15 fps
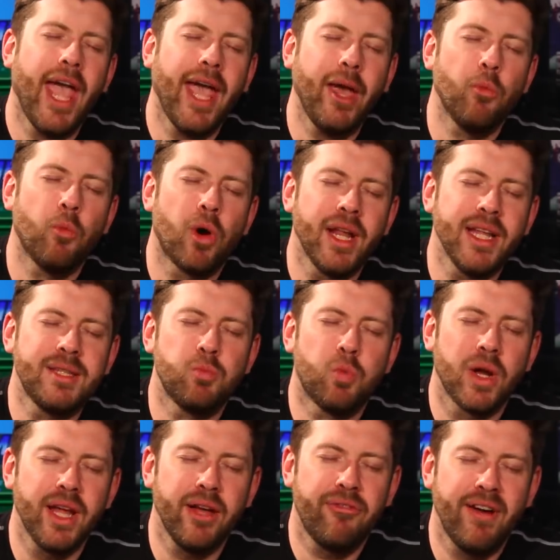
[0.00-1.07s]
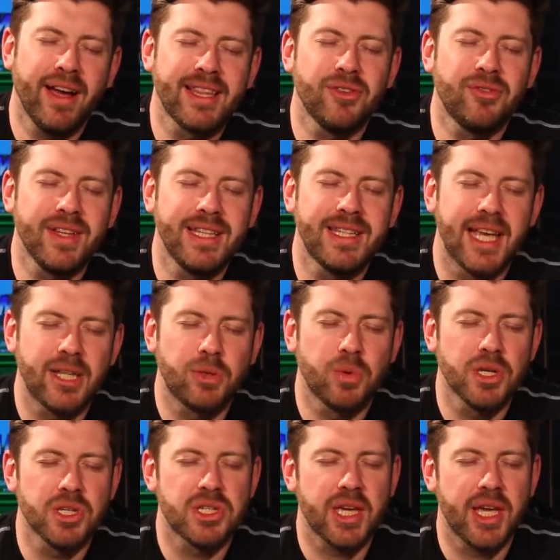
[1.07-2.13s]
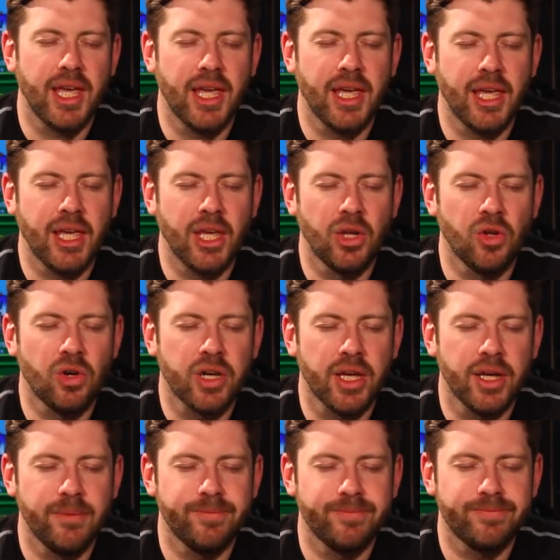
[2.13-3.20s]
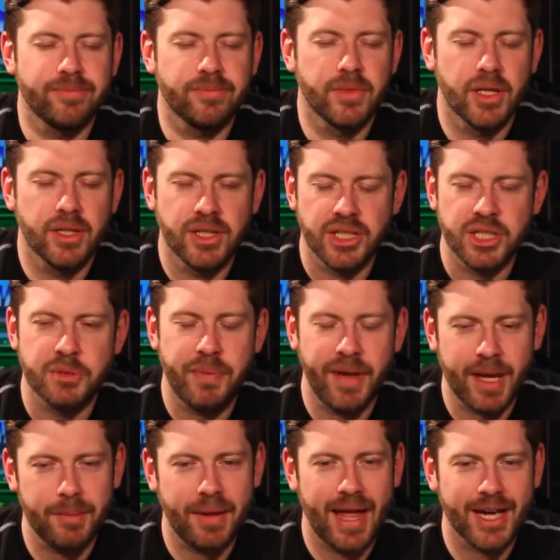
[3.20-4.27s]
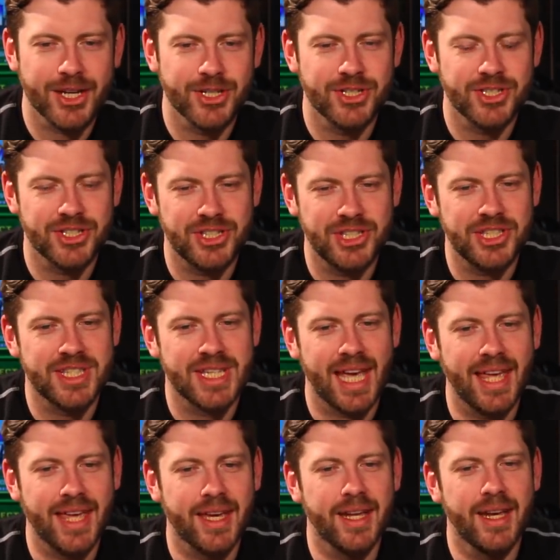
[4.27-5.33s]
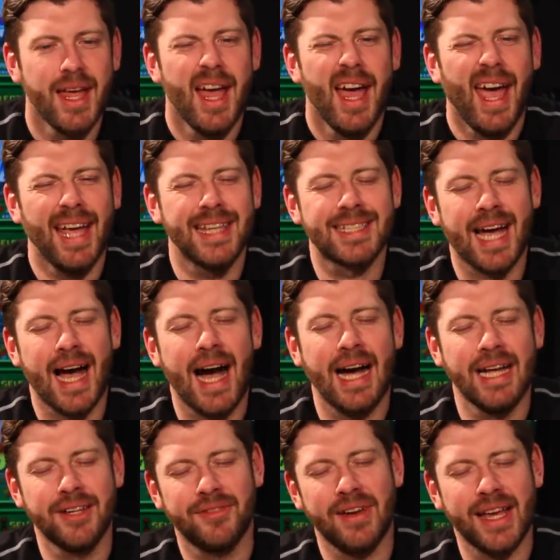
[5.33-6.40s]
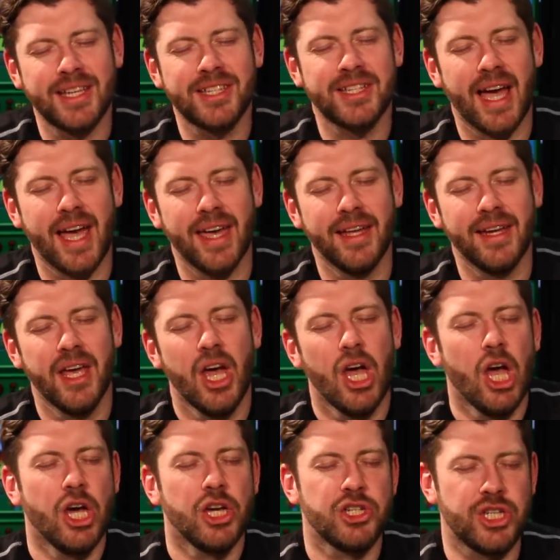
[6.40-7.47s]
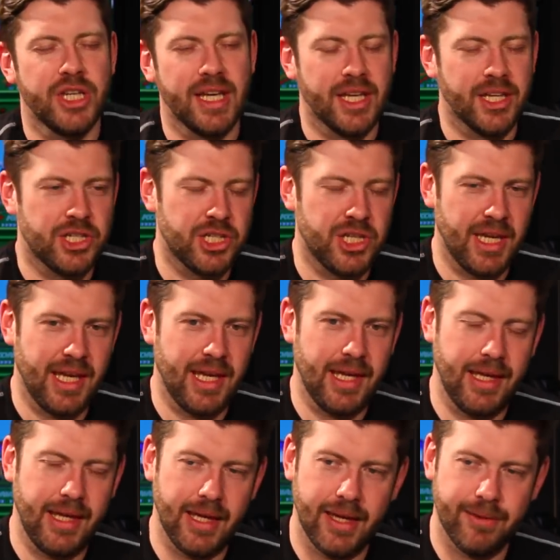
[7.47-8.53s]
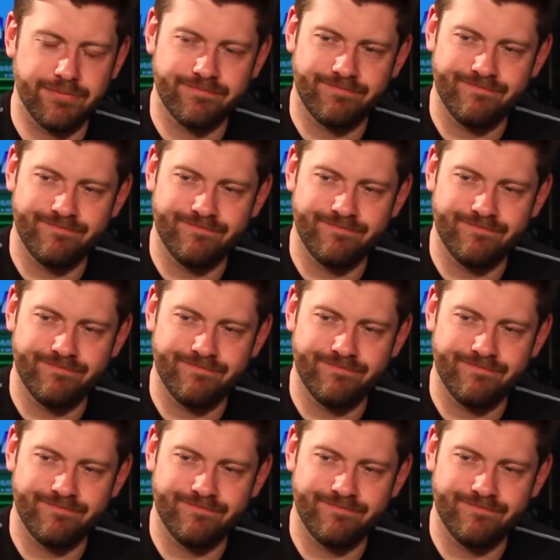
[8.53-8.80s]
it, what it what it effectively did was you look at the despicable actions that she's taken. It's kind of like saying she she